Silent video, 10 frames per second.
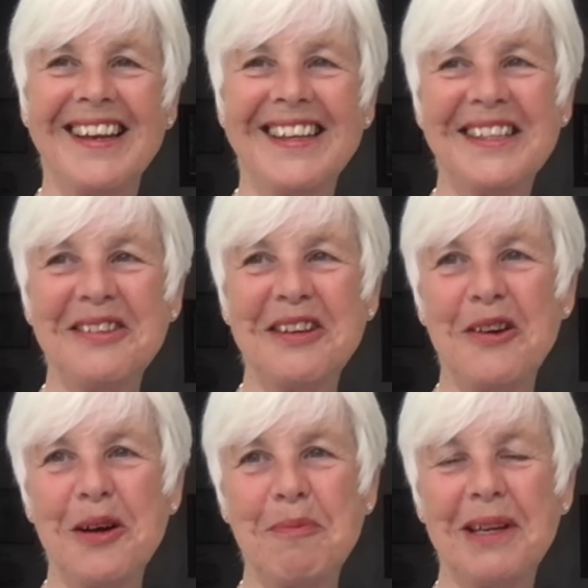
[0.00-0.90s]
you know,
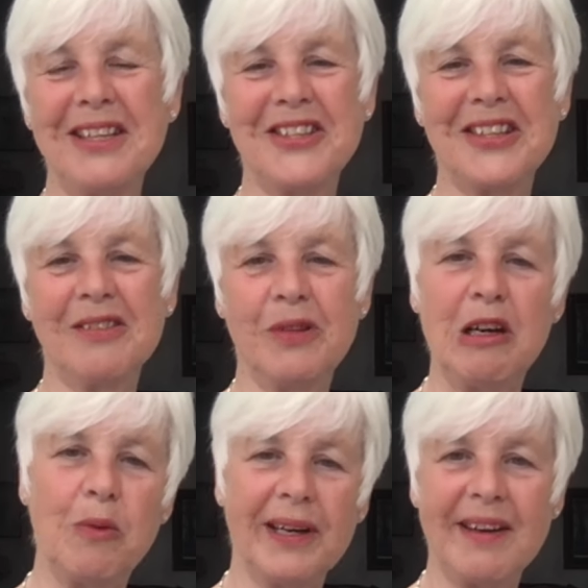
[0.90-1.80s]
her piece, well,
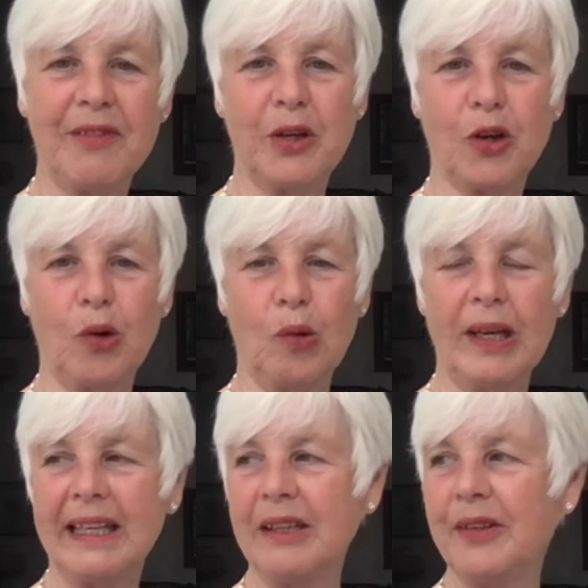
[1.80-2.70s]
whatever you call
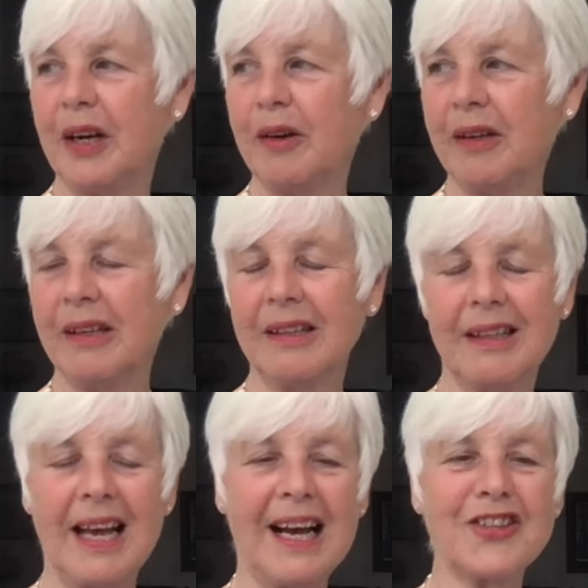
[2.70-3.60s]
it, you know,
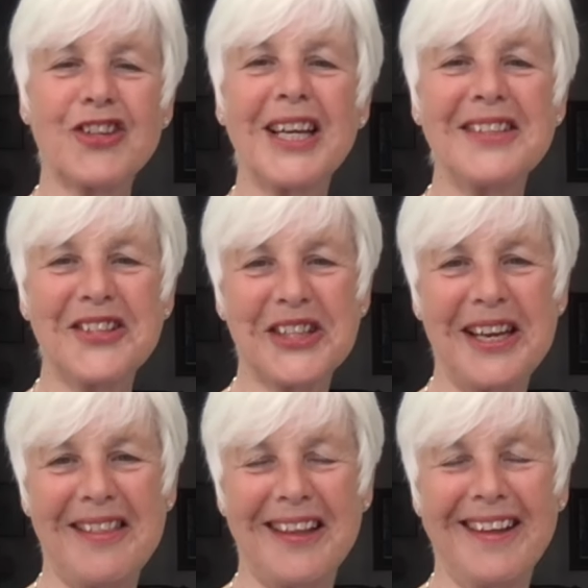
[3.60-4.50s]
us getting
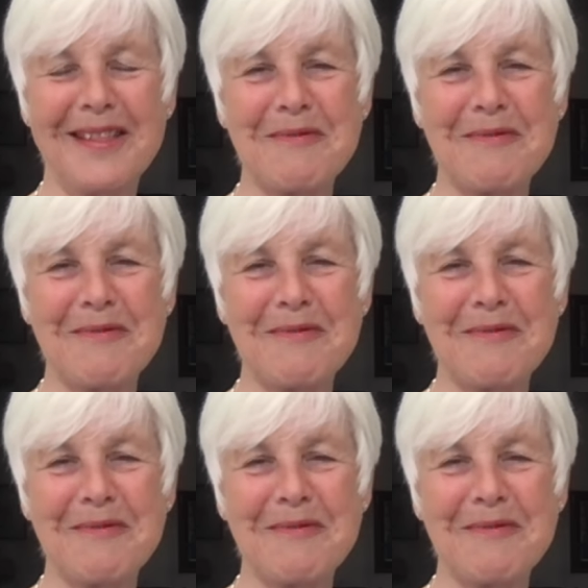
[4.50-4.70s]
together.